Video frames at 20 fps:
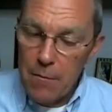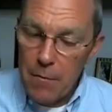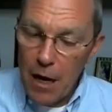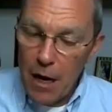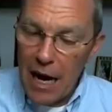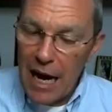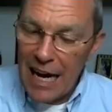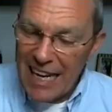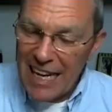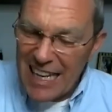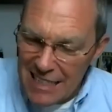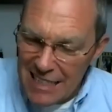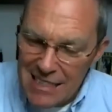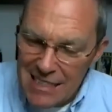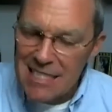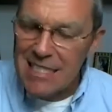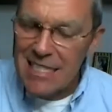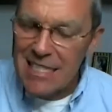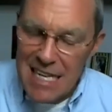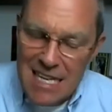I can
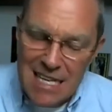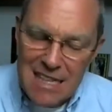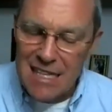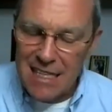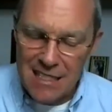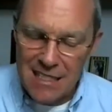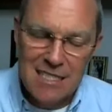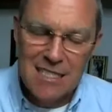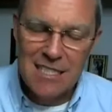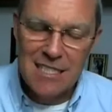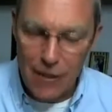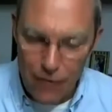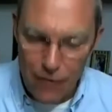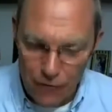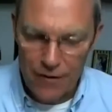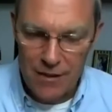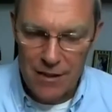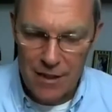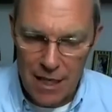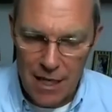see this
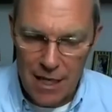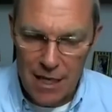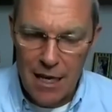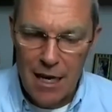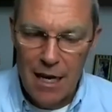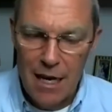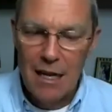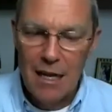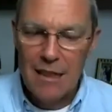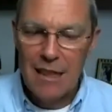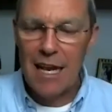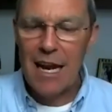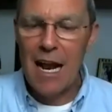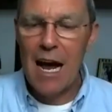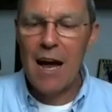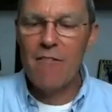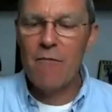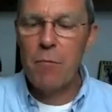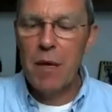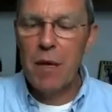differently than
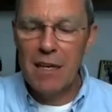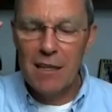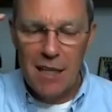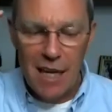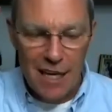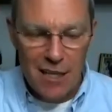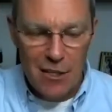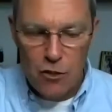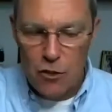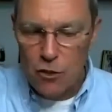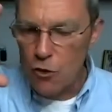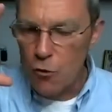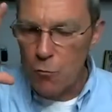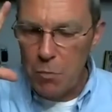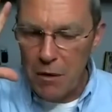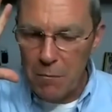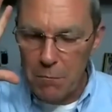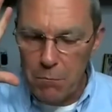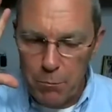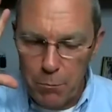I've been you've
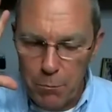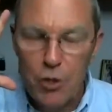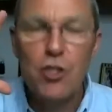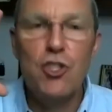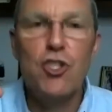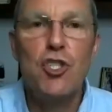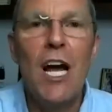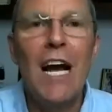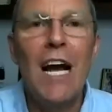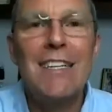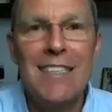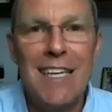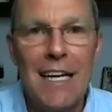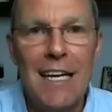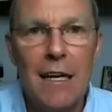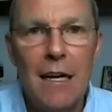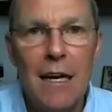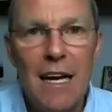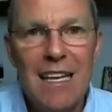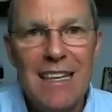been
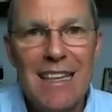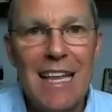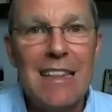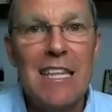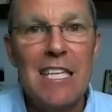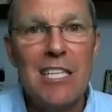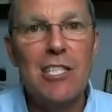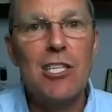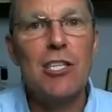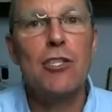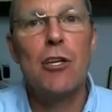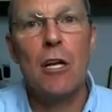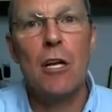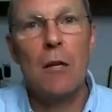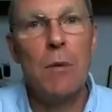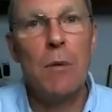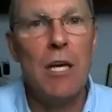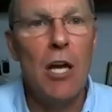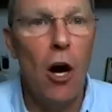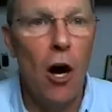projecting that this is going to
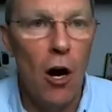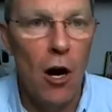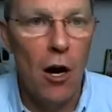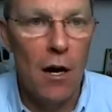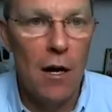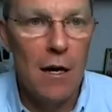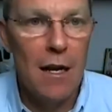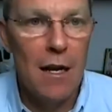be hard,